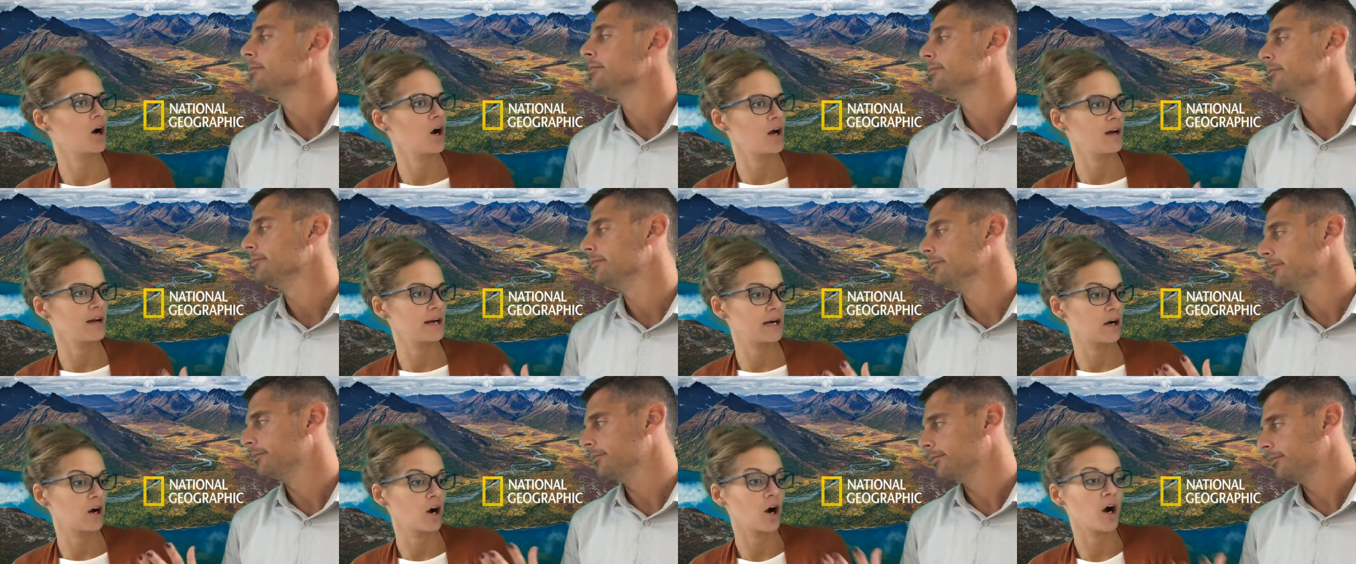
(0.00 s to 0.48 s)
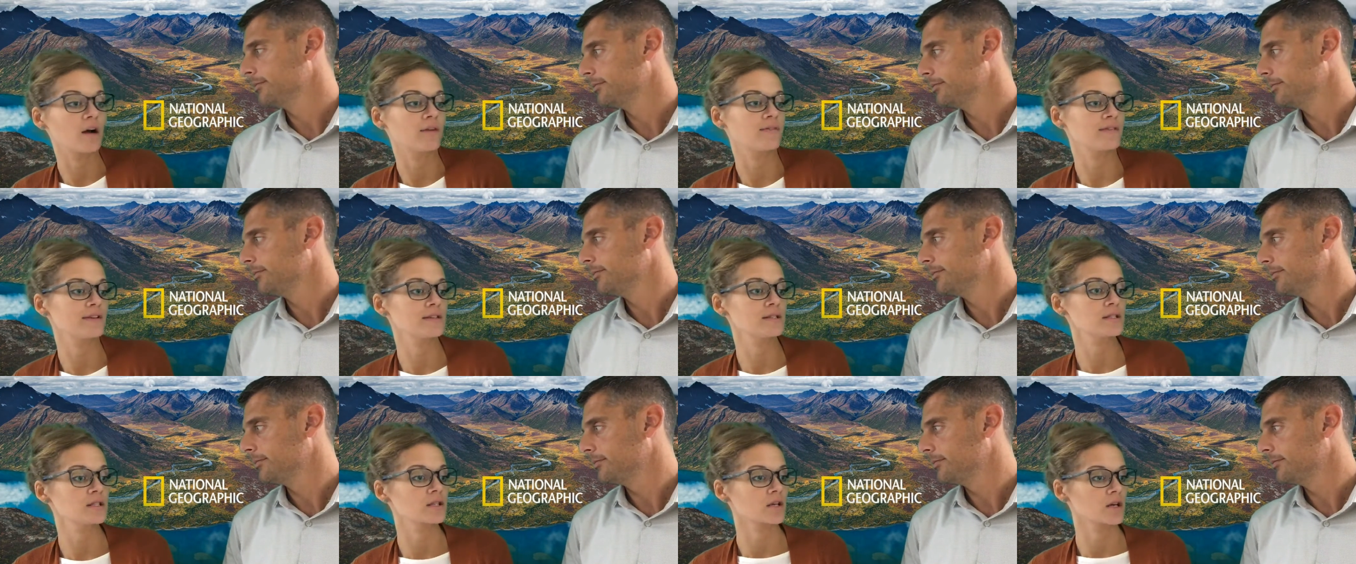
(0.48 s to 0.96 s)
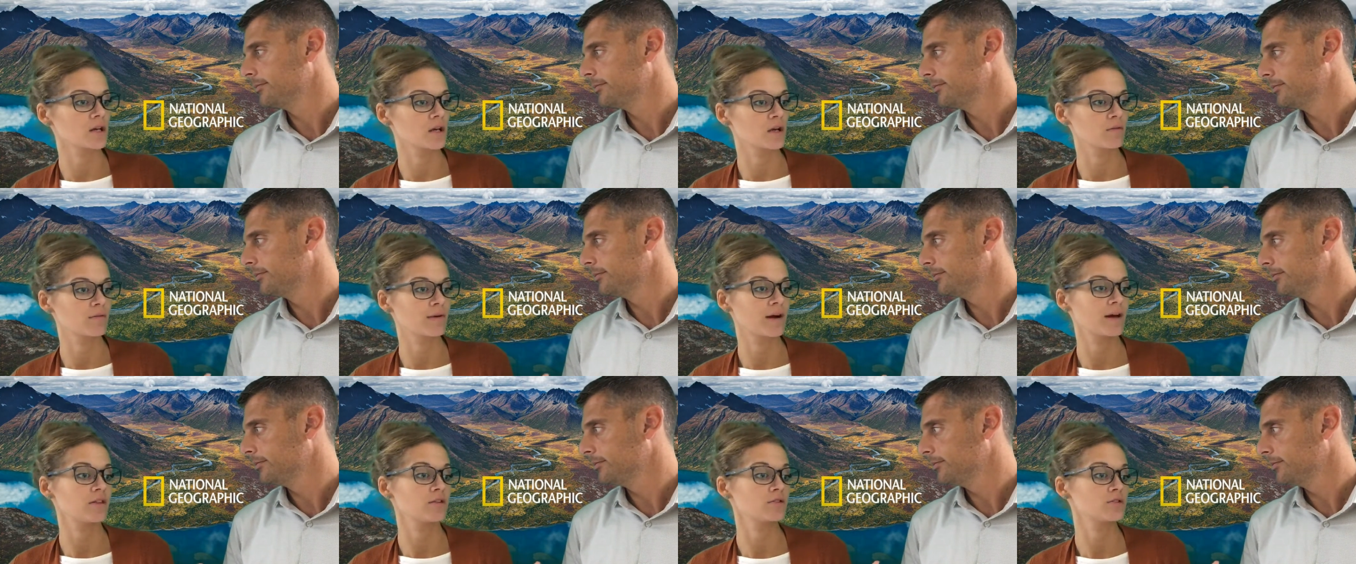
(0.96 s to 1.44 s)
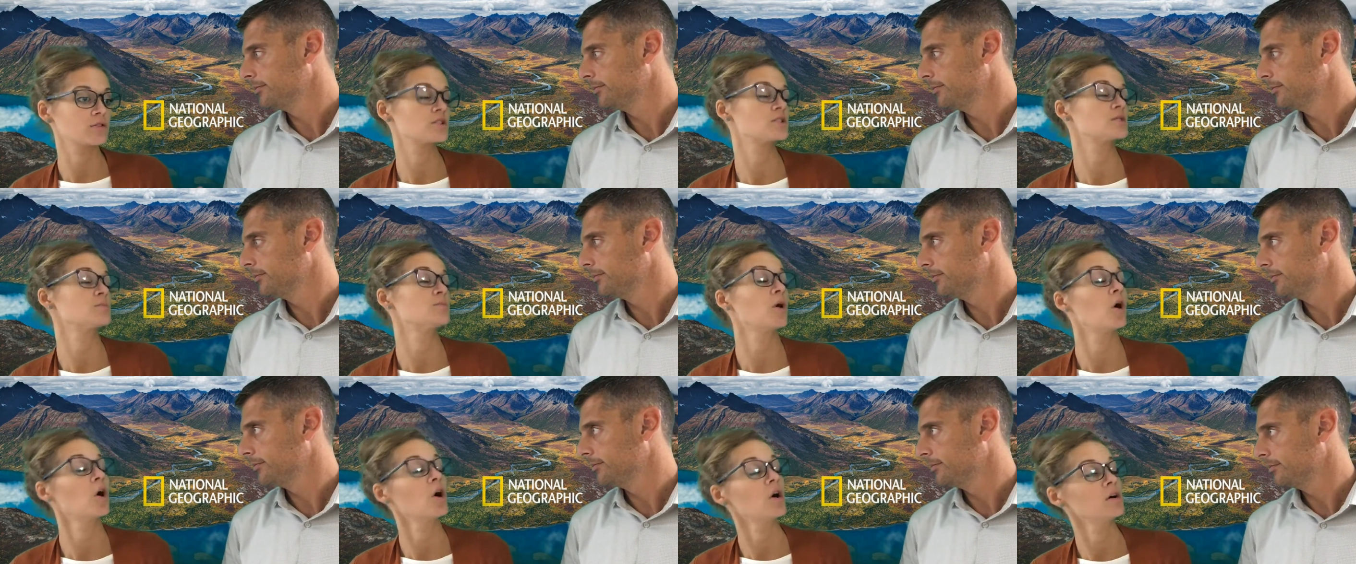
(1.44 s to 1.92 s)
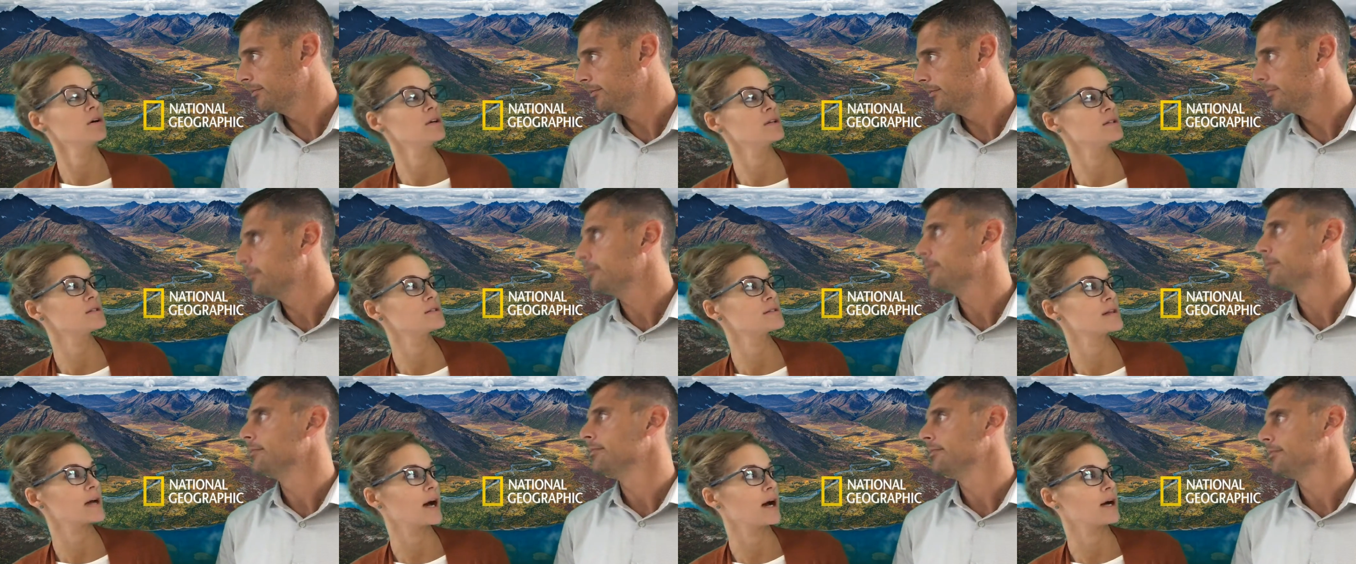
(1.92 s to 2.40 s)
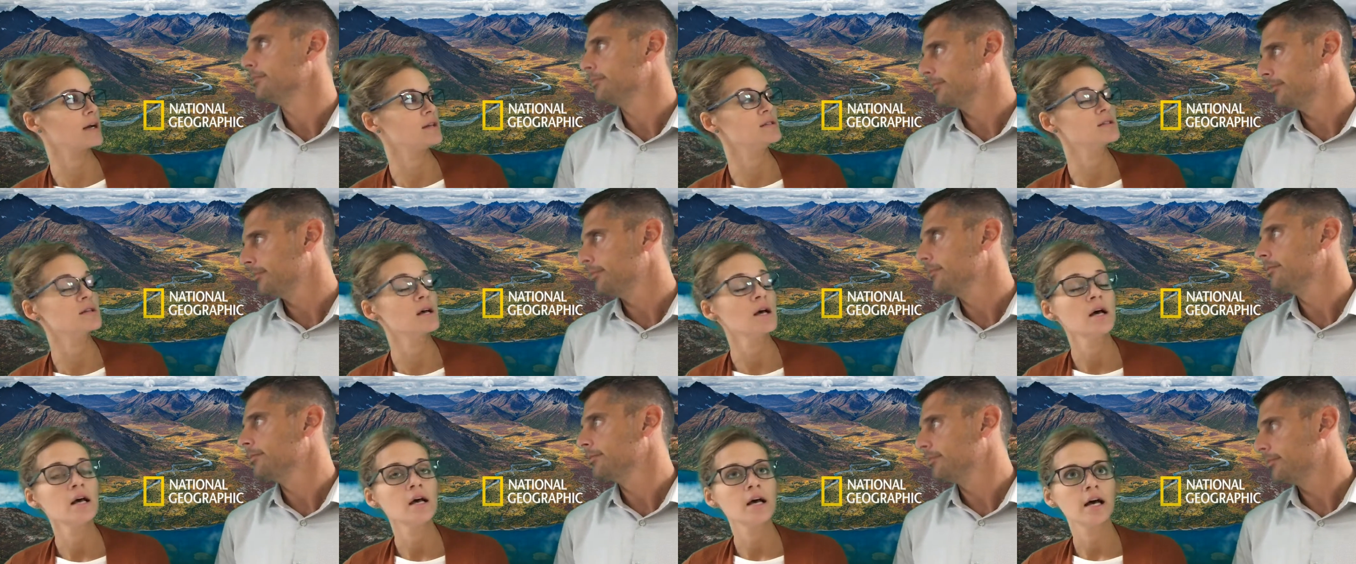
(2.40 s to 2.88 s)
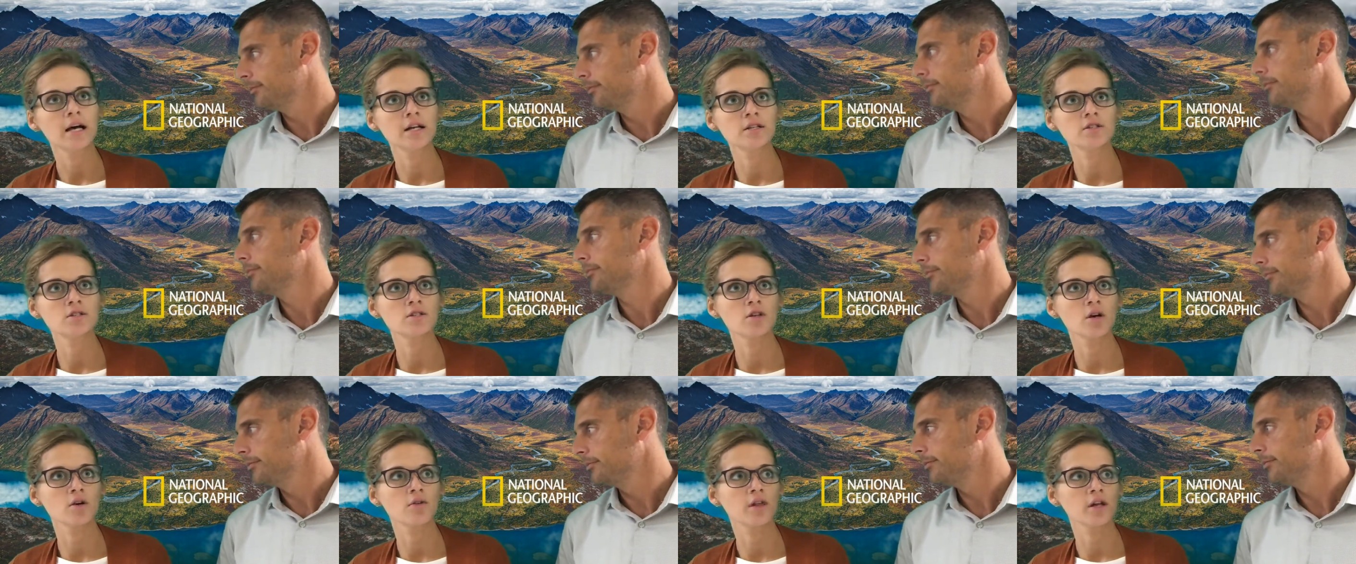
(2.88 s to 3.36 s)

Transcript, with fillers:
Speaker 1: are obviously rather small in size, and so